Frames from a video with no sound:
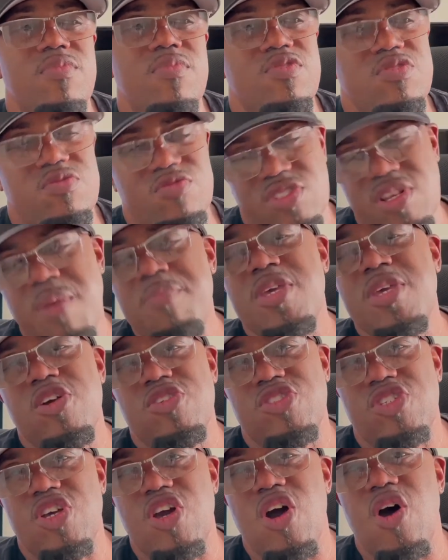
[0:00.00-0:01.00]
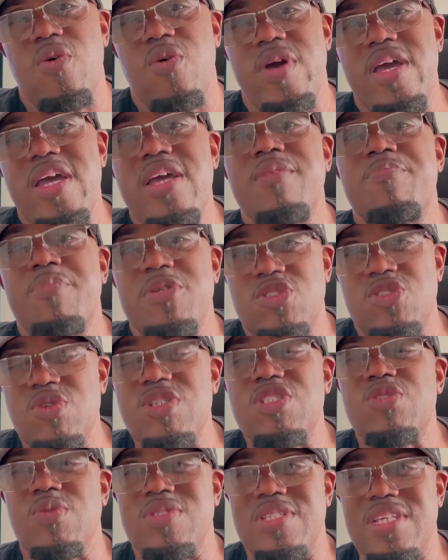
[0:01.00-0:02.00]
some years ago, and
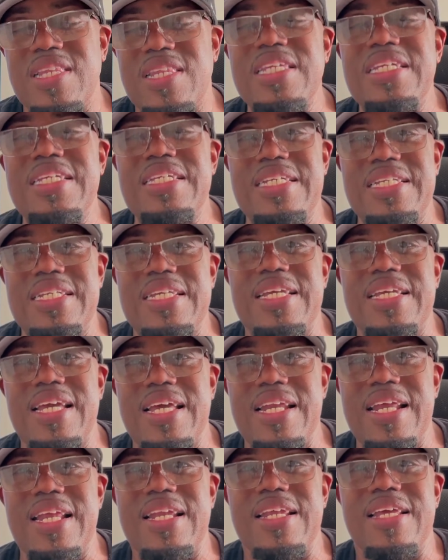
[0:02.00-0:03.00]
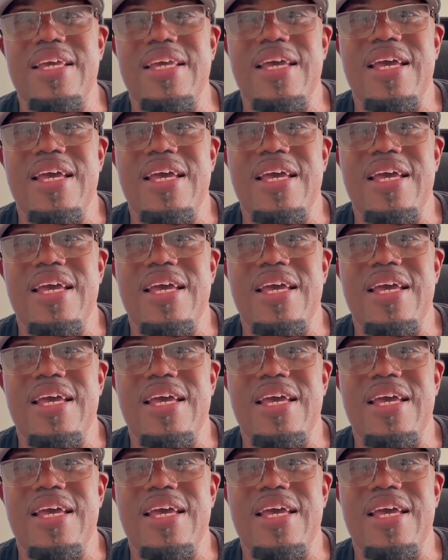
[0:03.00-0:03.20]
Patrice was the lead in it.